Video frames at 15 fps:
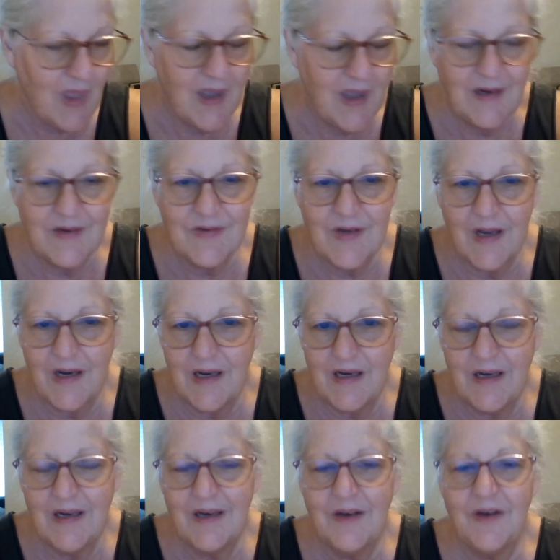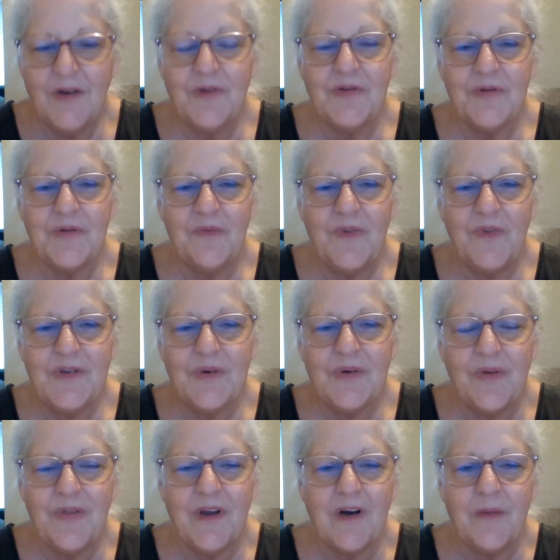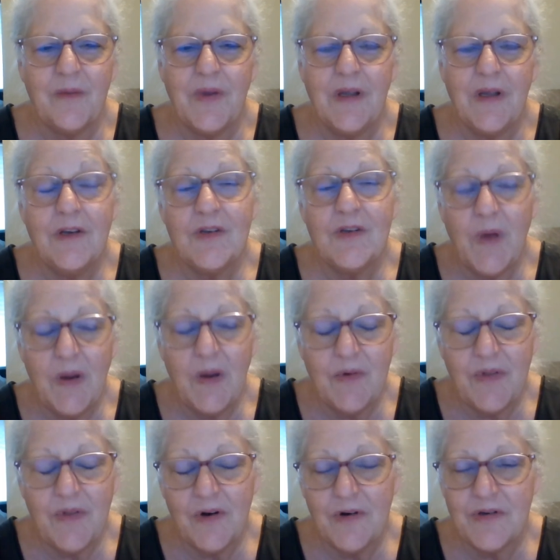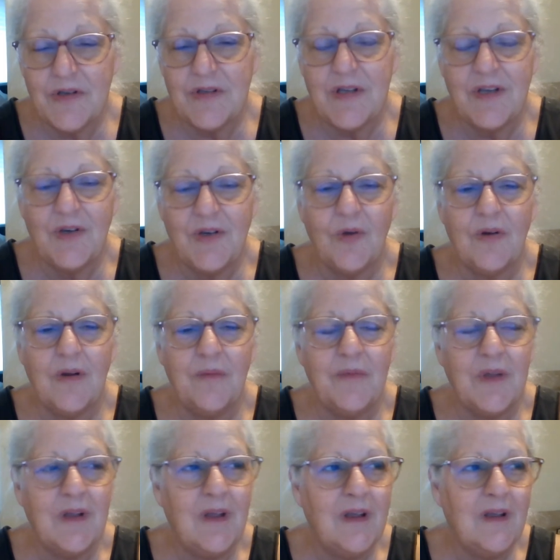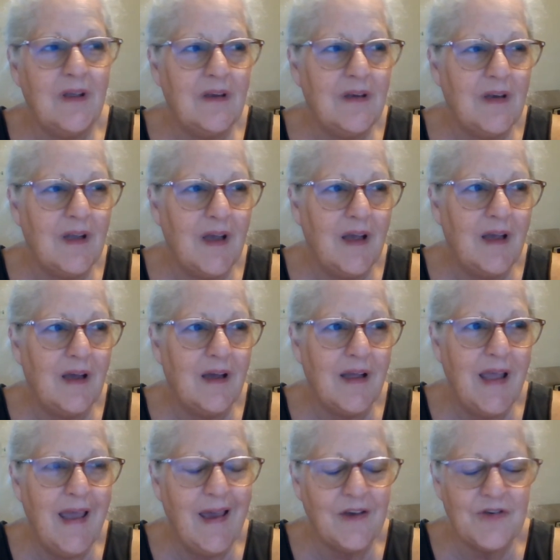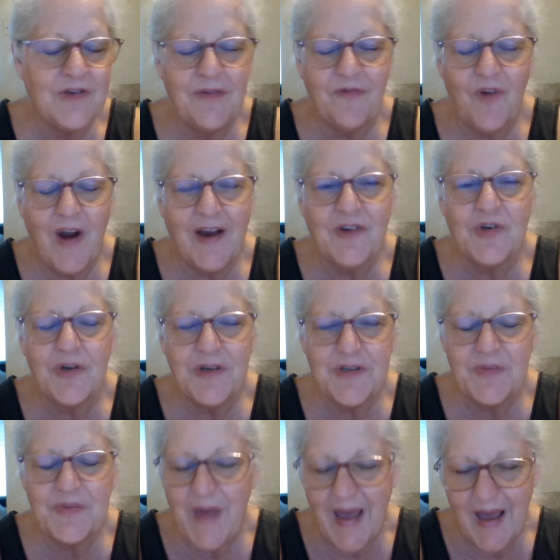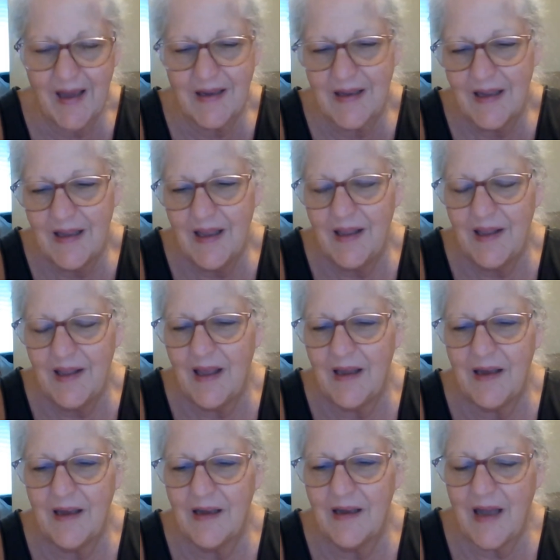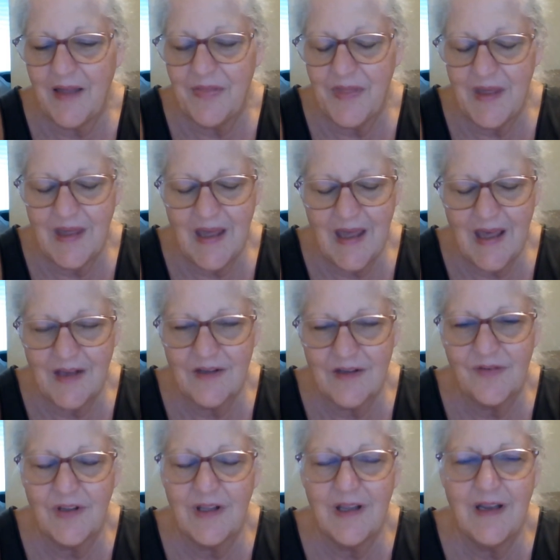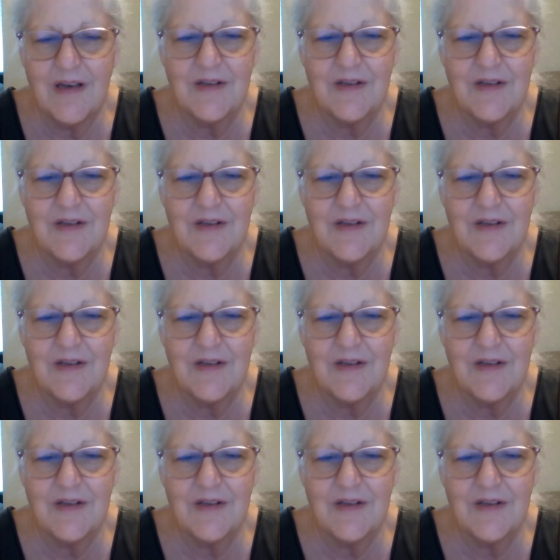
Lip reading: he decided he needed to do some physical therapy, despite what the nurses had told him. And he actually fractured his back. I think he has feeling in